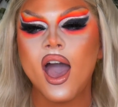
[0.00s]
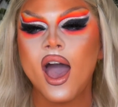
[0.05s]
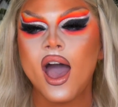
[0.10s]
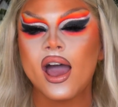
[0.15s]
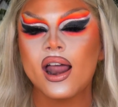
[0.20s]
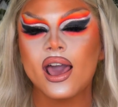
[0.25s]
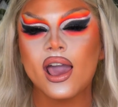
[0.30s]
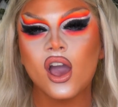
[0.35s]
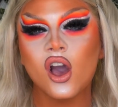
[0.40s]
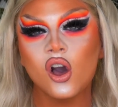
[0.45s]

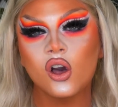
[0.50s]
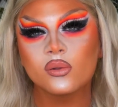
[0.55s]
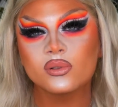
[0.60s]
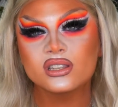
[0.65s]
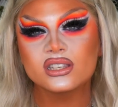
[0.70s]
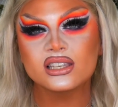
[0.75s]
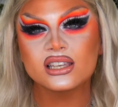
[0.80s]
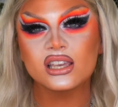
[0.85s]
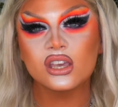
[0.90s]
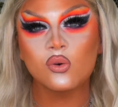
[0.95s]
and I hope to
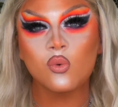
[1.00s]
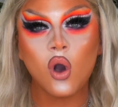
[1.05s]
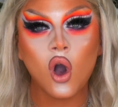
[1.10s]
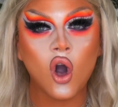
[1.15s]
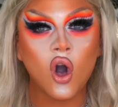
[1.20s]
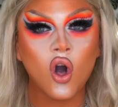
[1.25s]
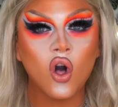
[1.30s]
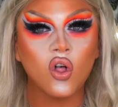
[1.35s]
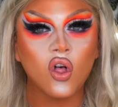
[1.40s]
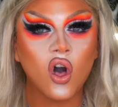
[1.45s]
see you
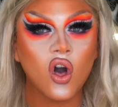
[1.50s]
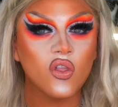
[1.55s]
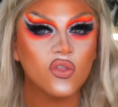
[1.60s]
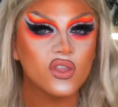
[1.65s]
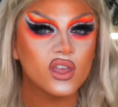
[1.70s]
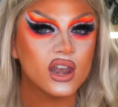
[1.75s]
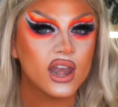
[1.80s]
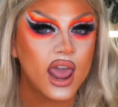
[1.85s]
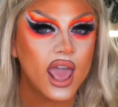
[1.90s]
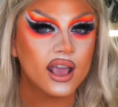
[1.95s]
all on
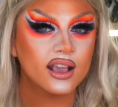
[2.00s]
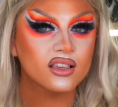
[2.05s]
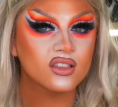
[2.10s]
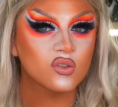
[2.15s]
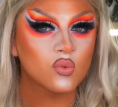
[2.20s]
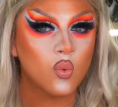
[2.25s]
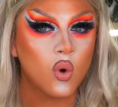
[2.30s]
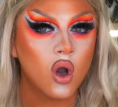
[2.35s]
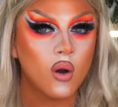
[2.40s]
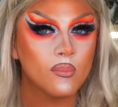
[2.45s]
the
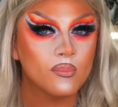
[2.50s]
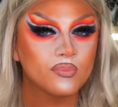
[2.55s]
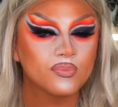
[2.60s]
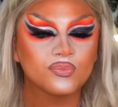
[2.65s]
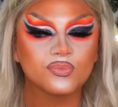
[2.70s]
next one.